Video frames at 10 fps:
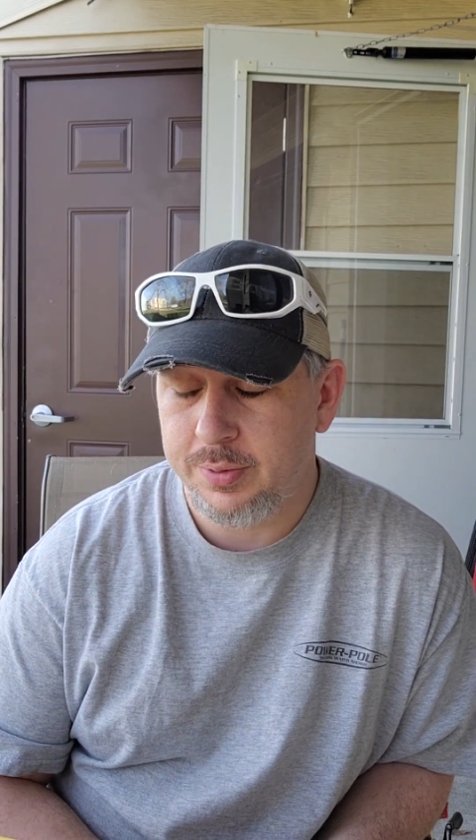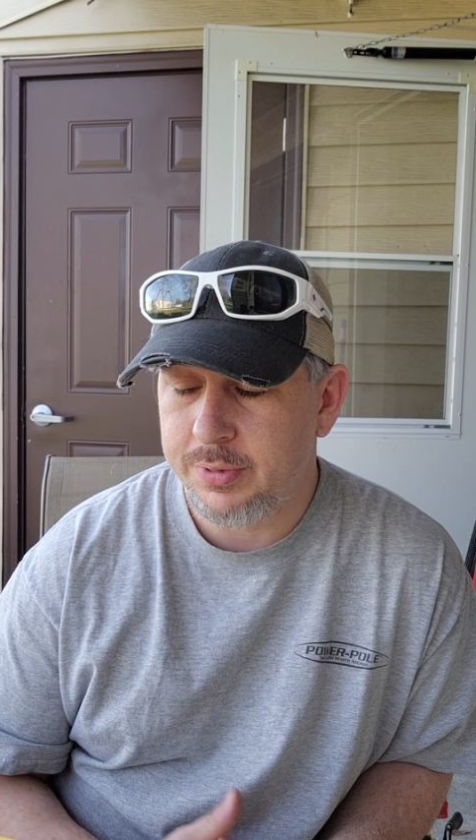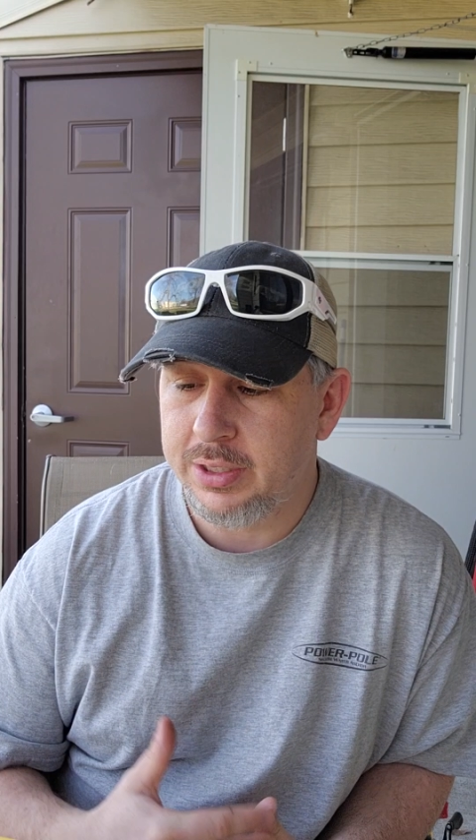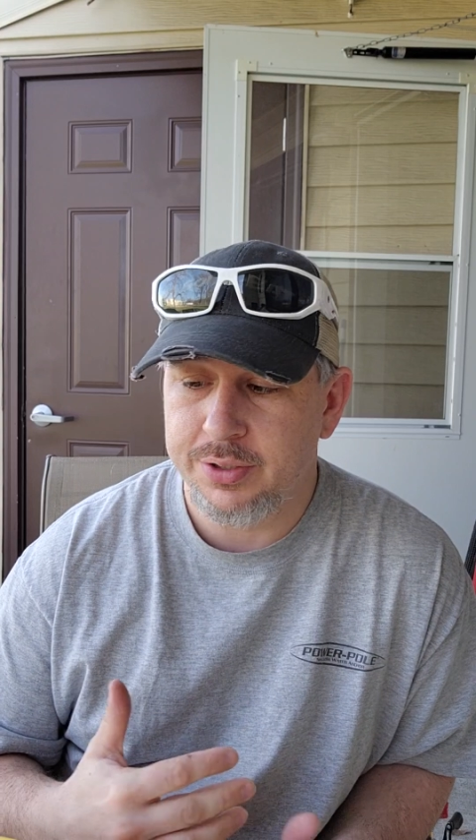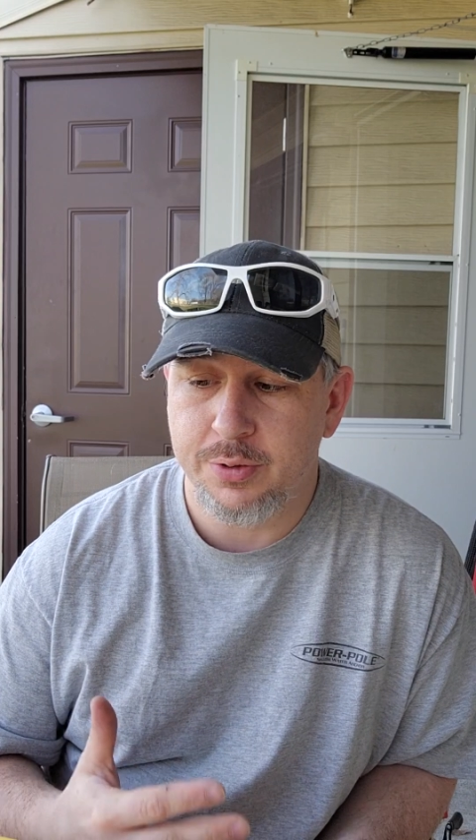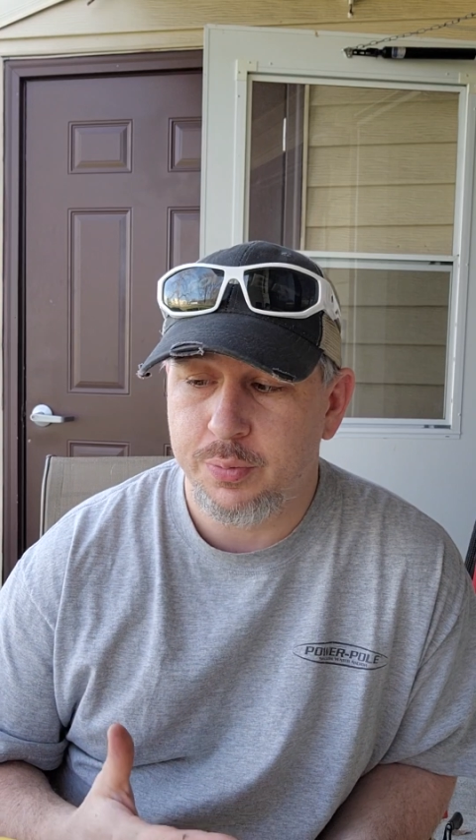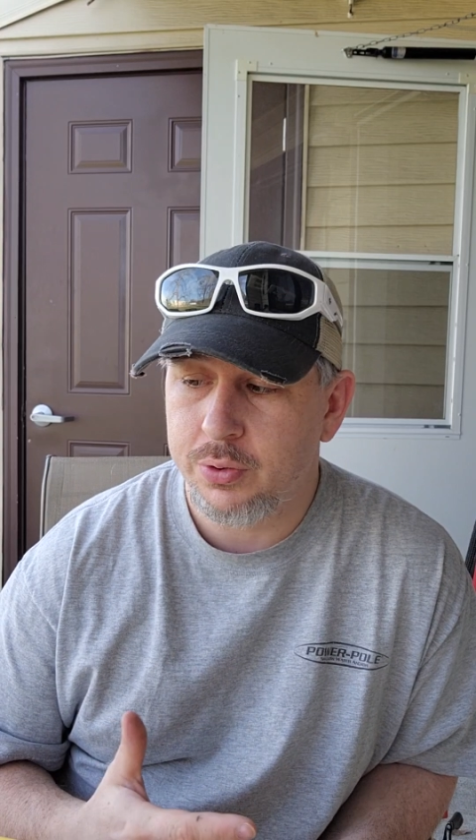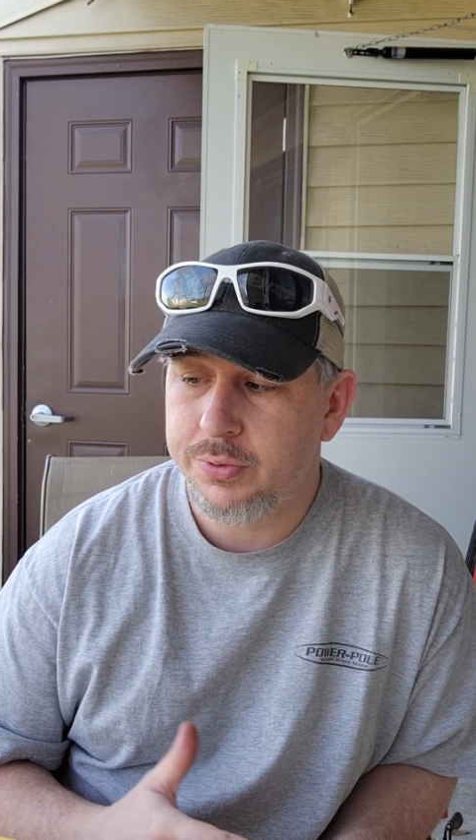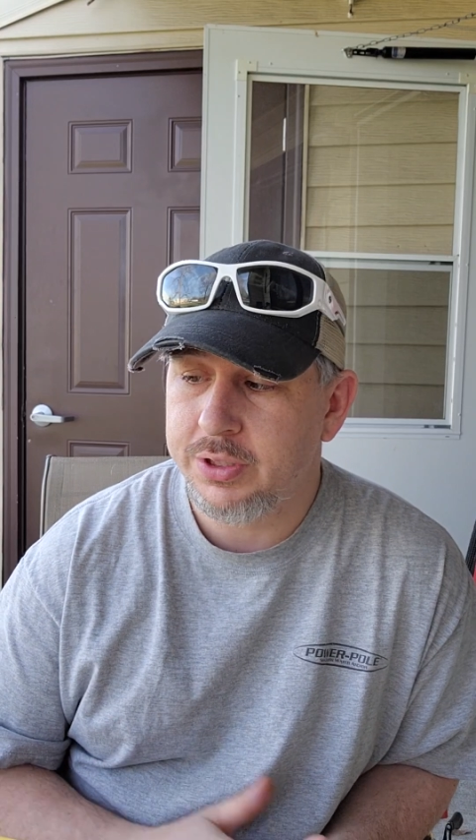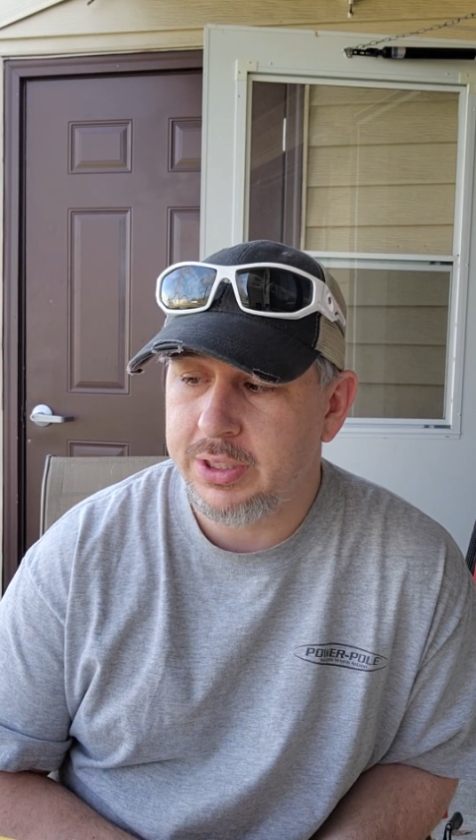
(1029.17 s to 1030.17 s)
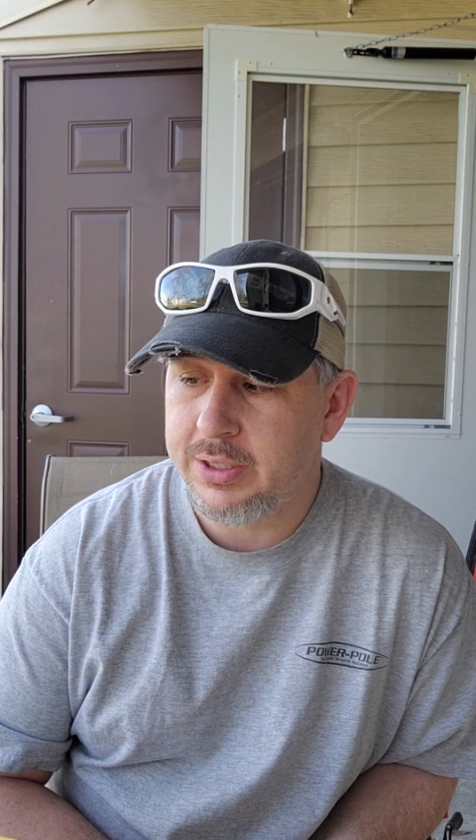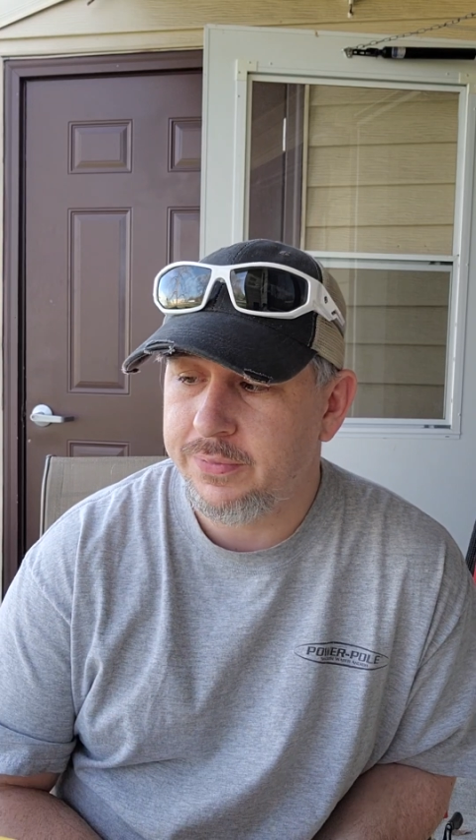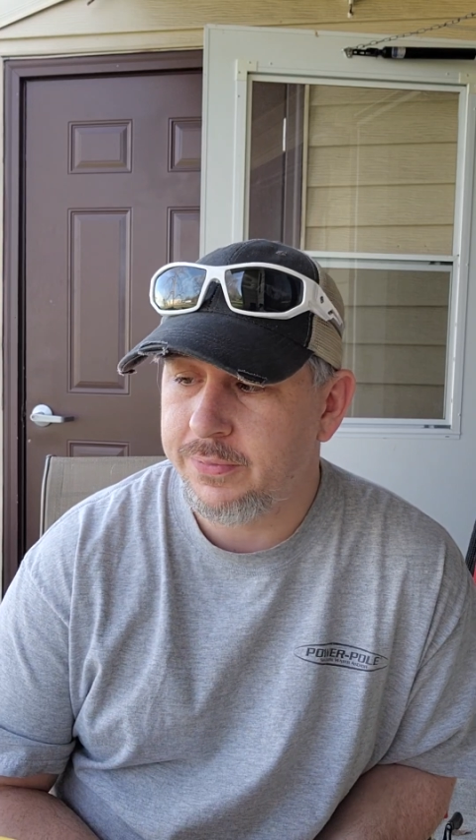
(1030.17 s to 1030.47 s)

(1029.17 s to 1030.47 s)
I'm not on their pro staff.